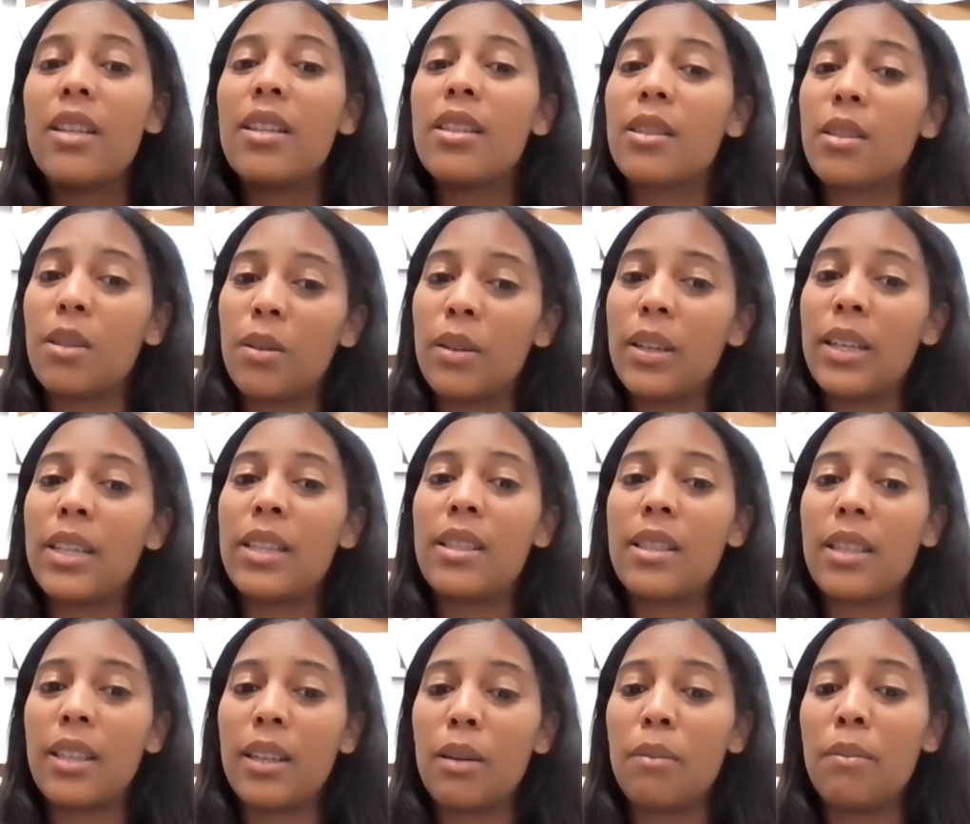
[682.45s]
So
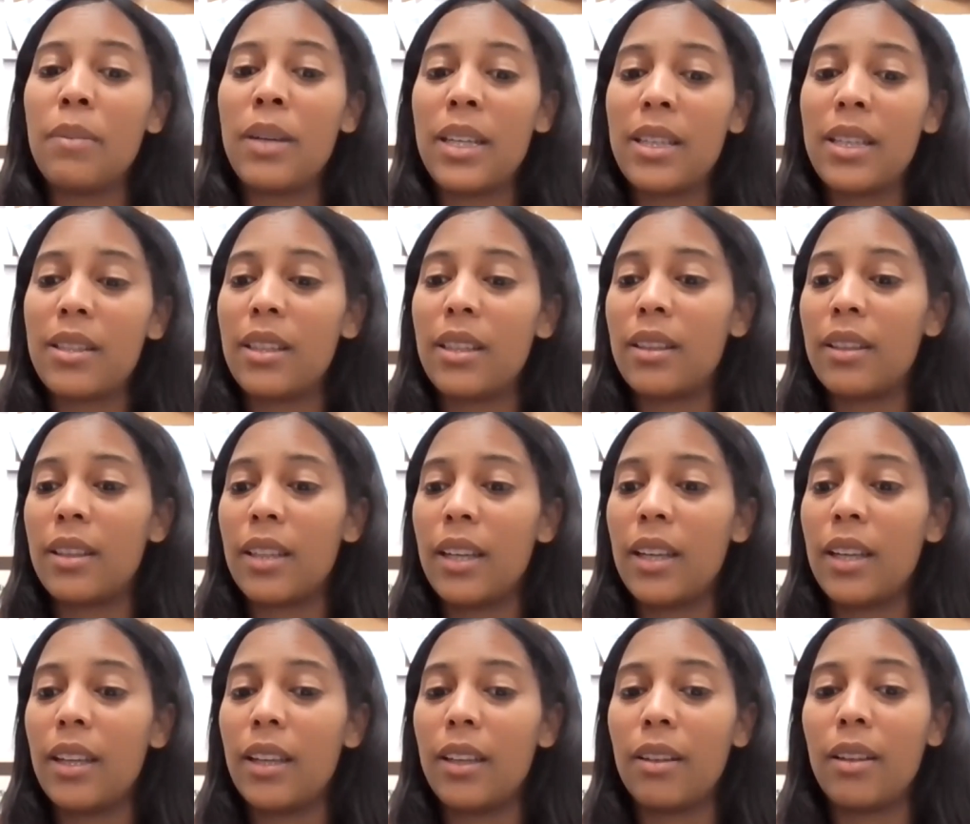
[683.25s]
it's an amazing
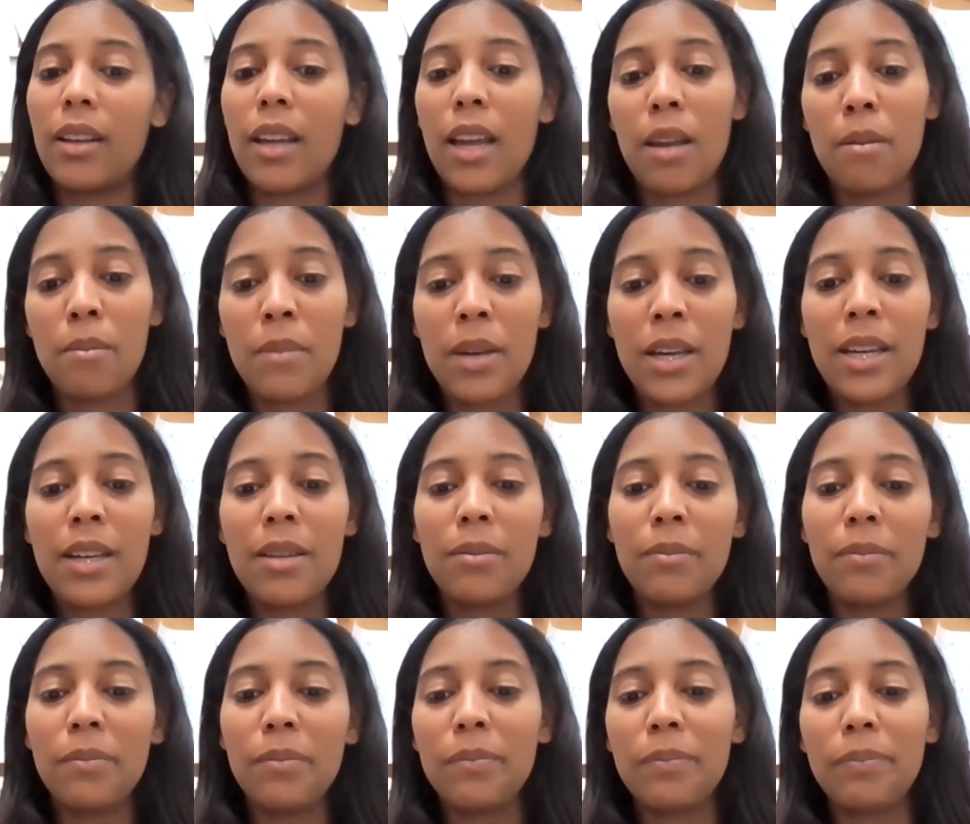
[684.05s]
thing.
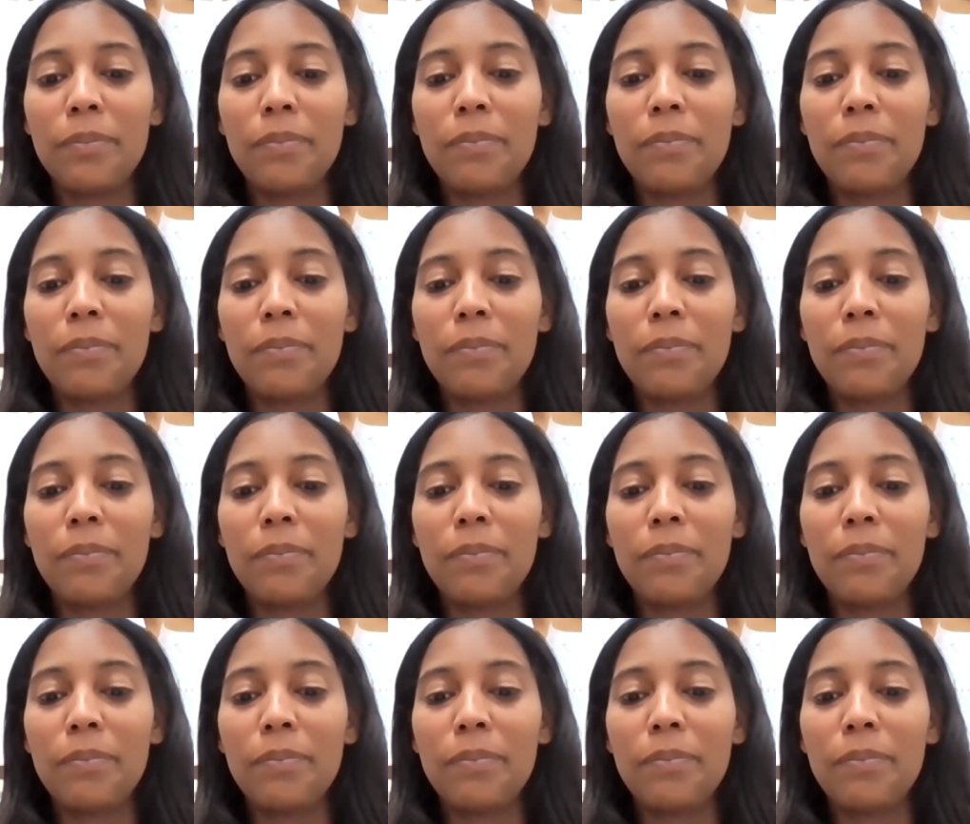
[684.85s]
Amen.